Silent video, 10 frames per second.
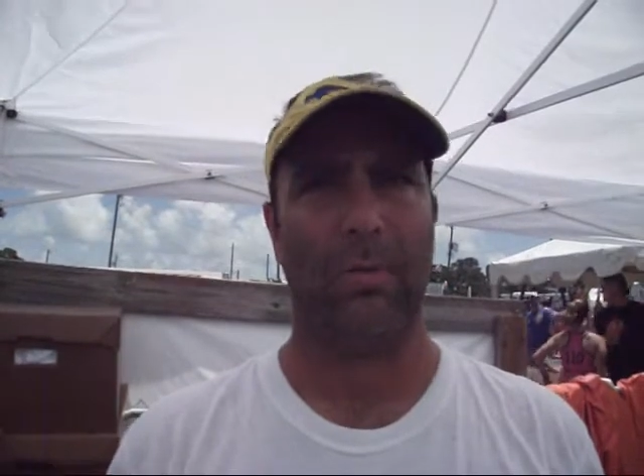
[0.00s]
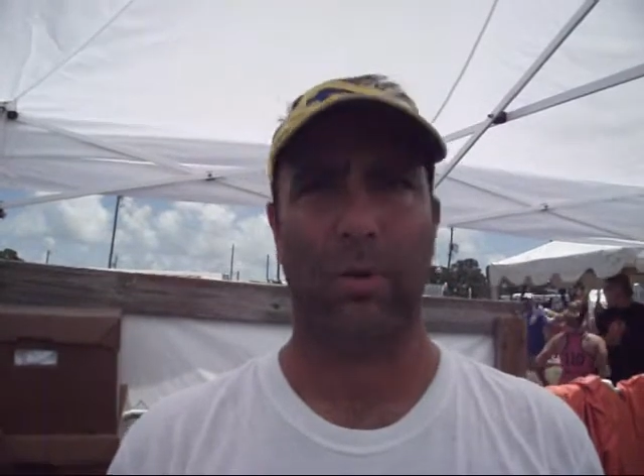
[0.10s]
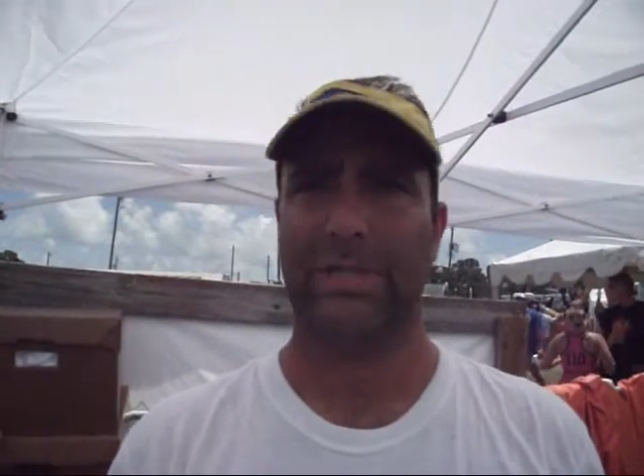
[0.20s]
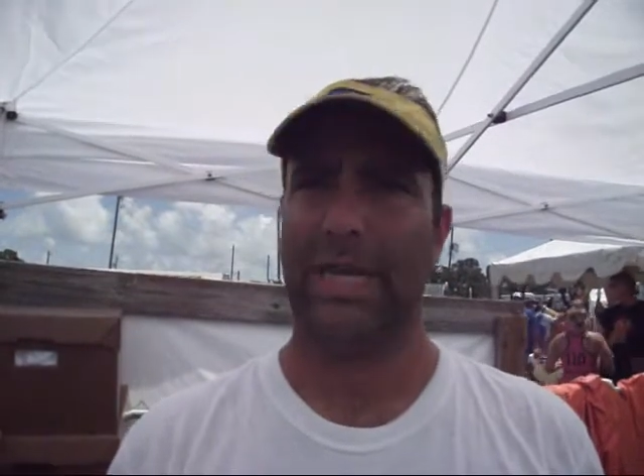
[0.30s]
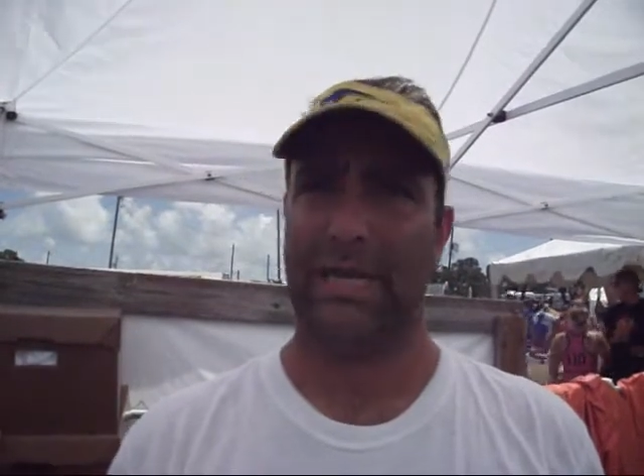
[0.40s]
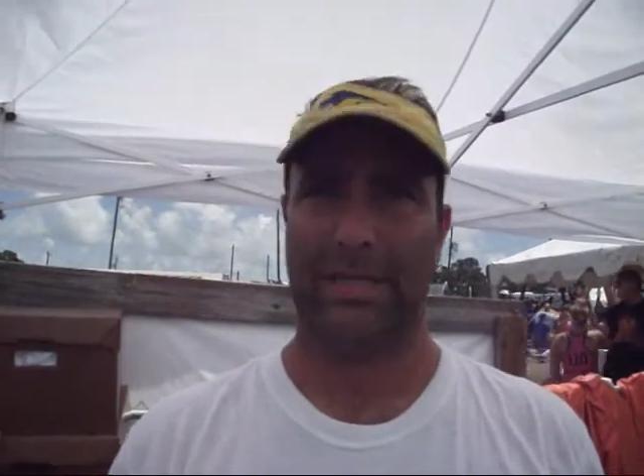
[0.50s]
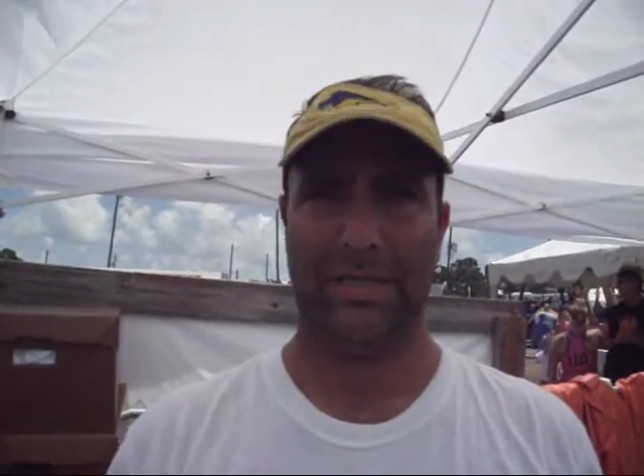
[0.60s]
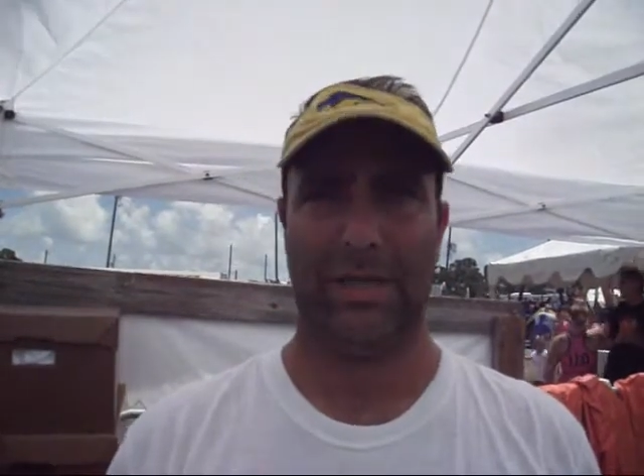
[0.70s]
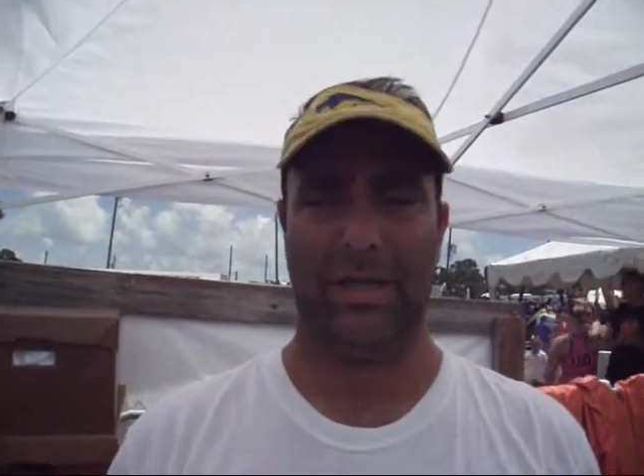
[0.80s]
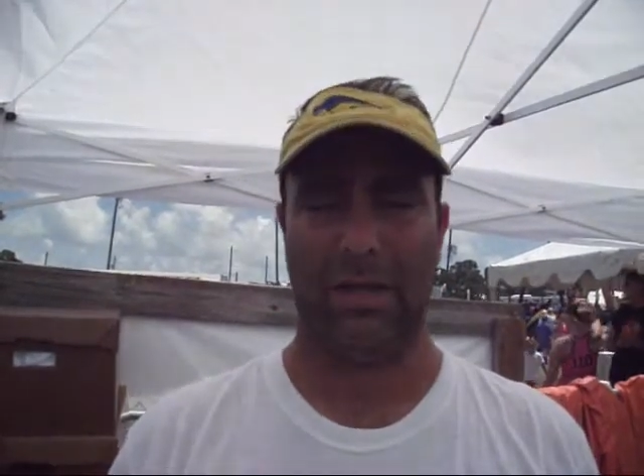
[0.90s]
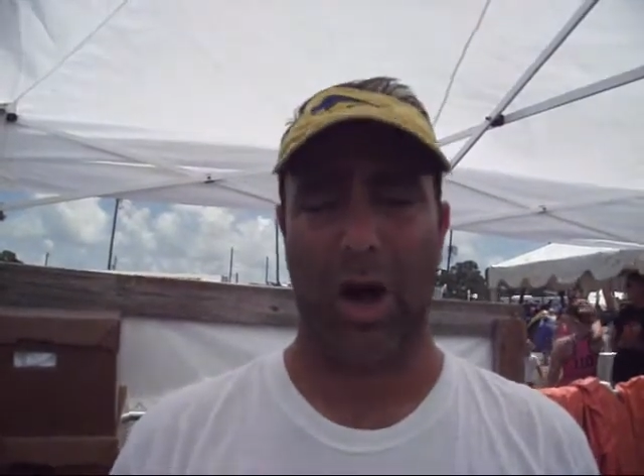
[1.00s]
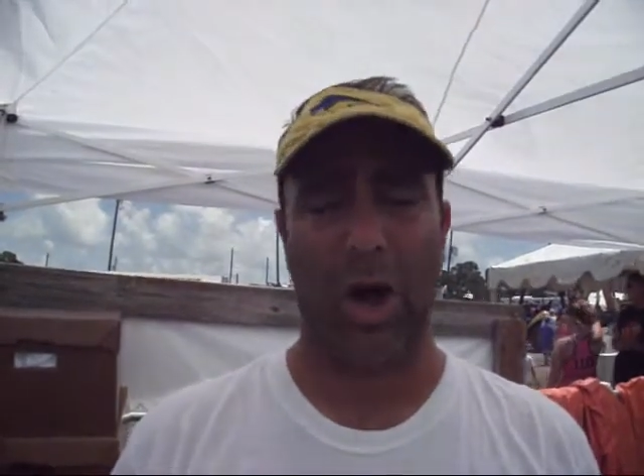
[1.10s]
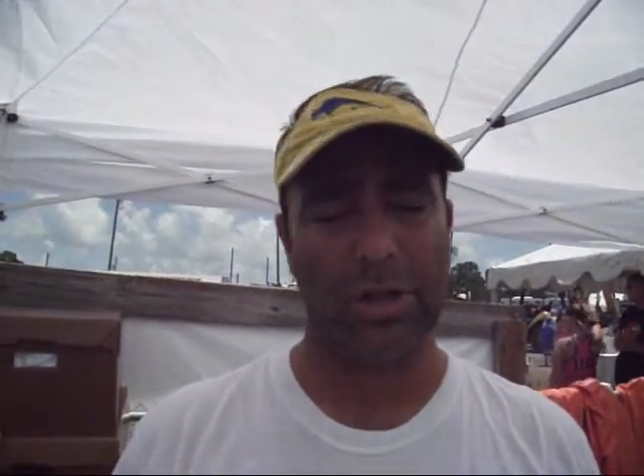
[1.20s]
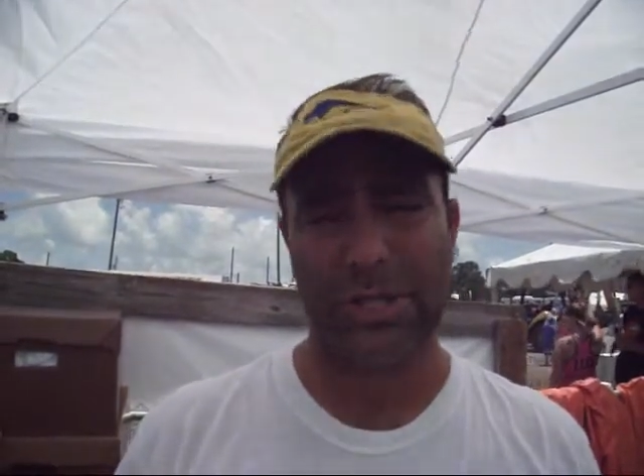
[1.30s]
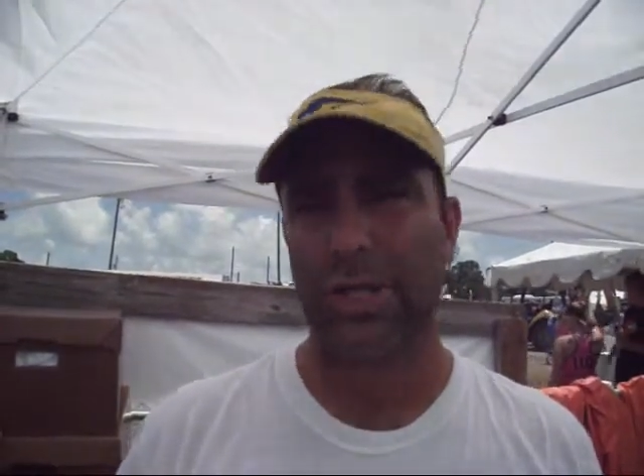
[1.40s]
We're taking
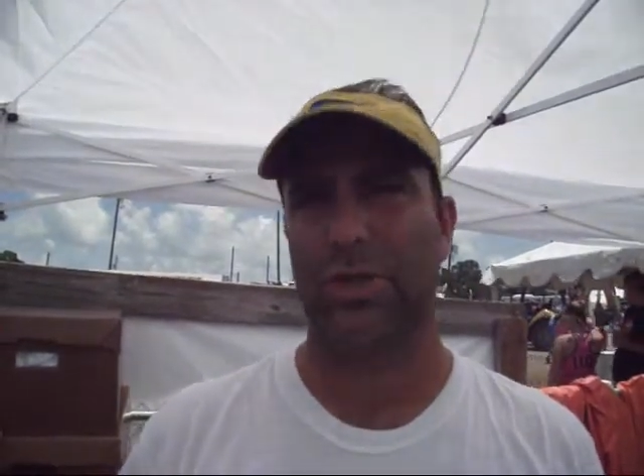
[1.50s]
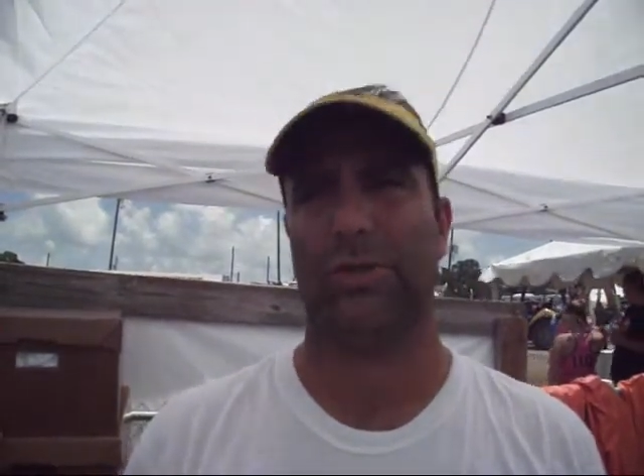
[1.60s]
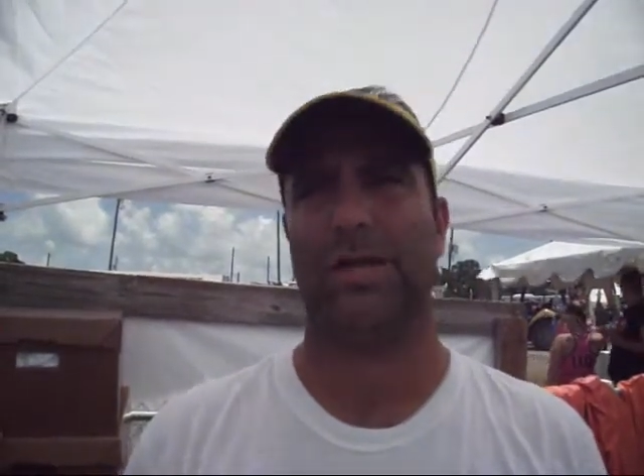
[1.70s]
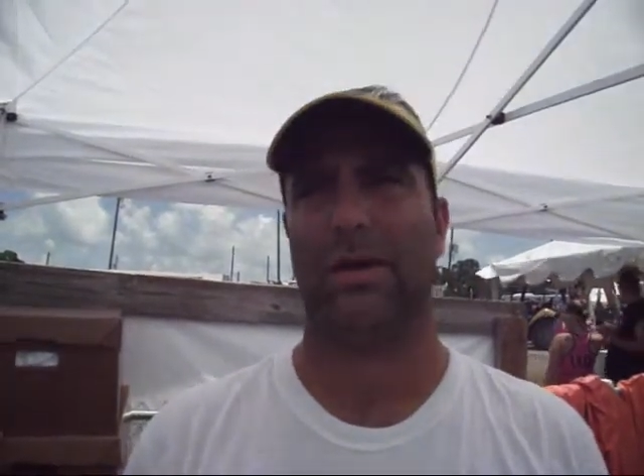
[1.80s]
tissue